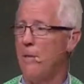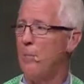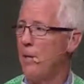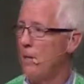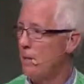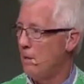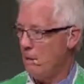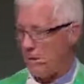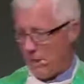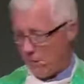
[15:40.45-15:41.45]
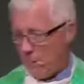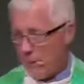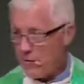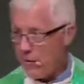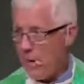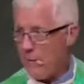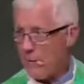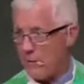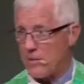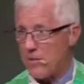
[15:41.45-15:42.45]
but everybody
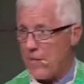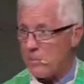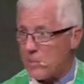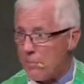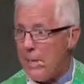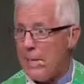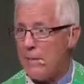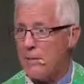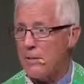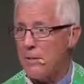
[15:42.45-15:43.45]
traveled in the same space.